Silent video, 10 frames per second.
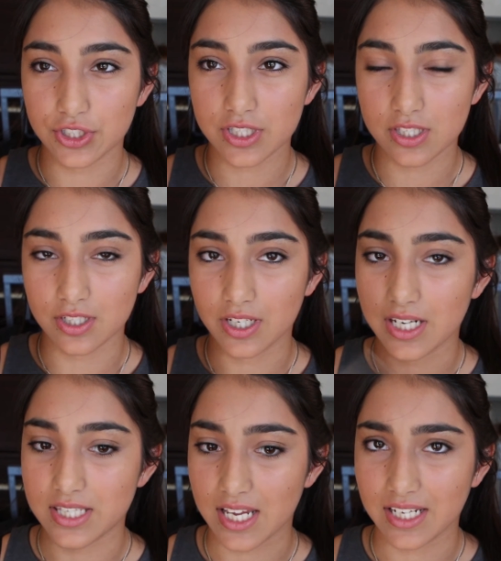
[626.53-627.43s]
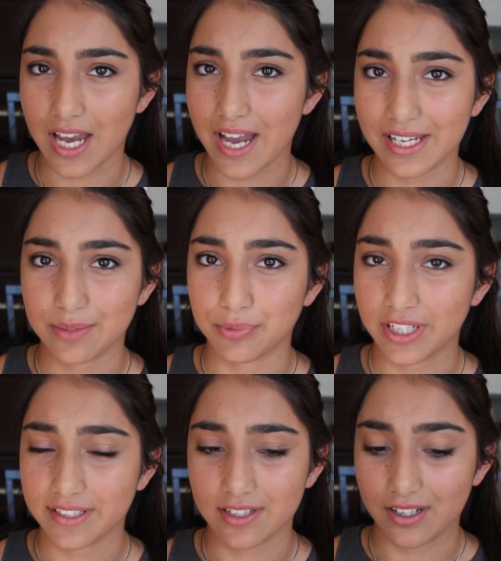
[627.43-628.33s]
just as good as any high-end
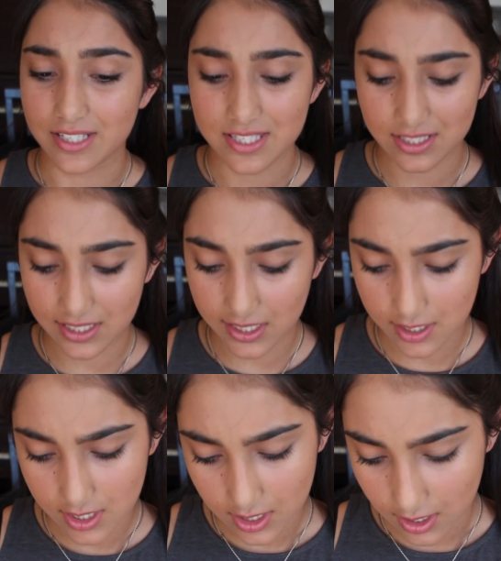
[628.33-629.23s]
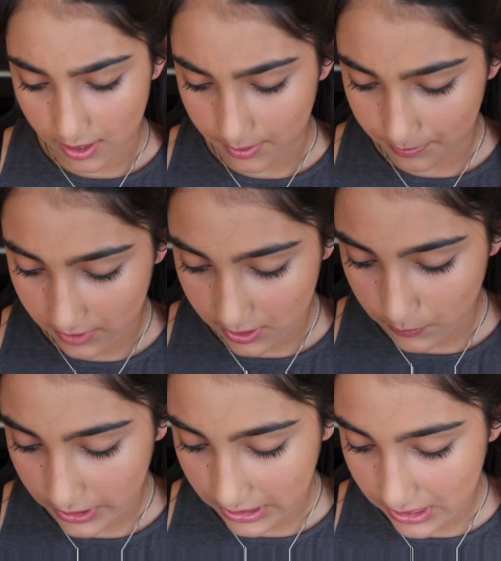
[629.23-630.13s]
brand, honestly.
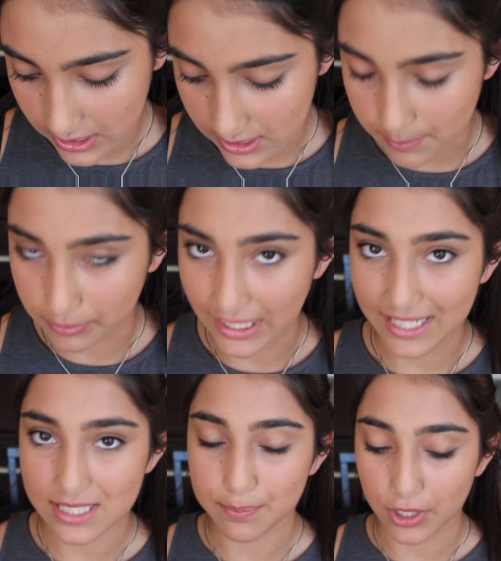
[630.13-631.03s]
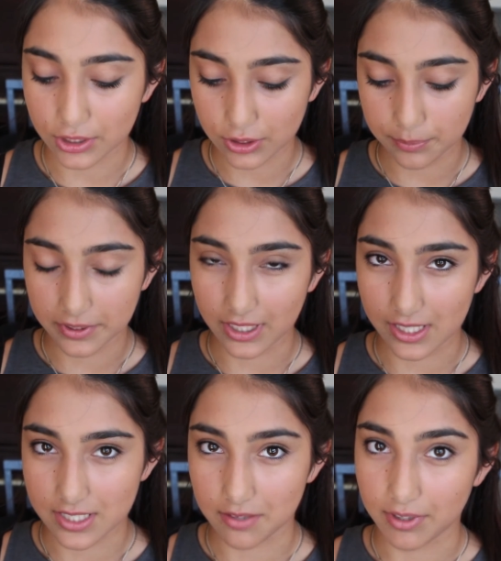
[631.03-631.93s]
This one is black sparkle
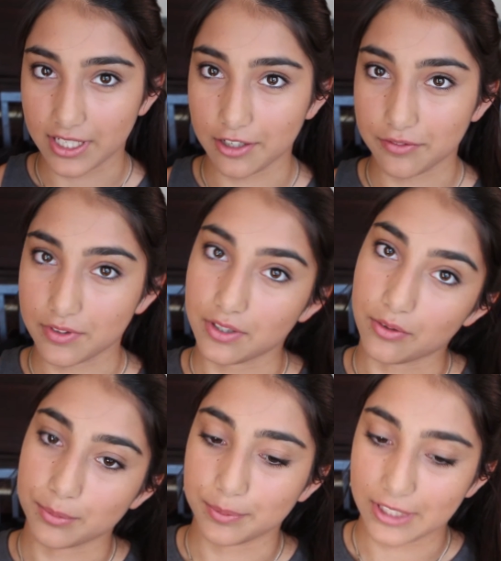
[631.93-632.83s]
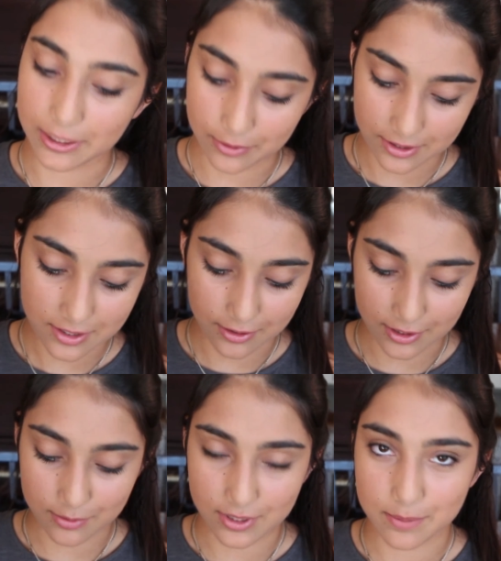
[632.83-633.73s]
because I ran out of the normal black one, so
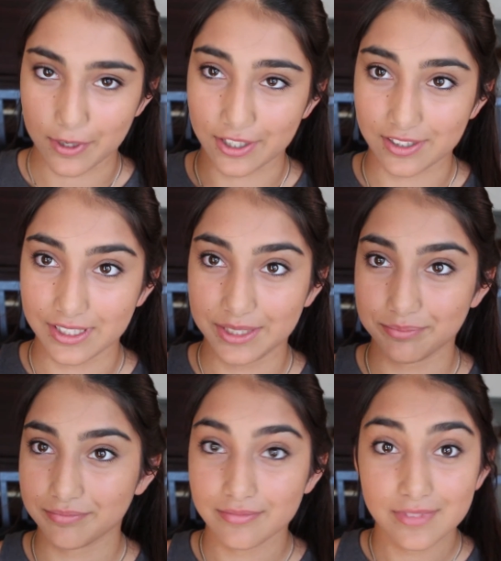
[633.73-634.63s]
this one's sparkly.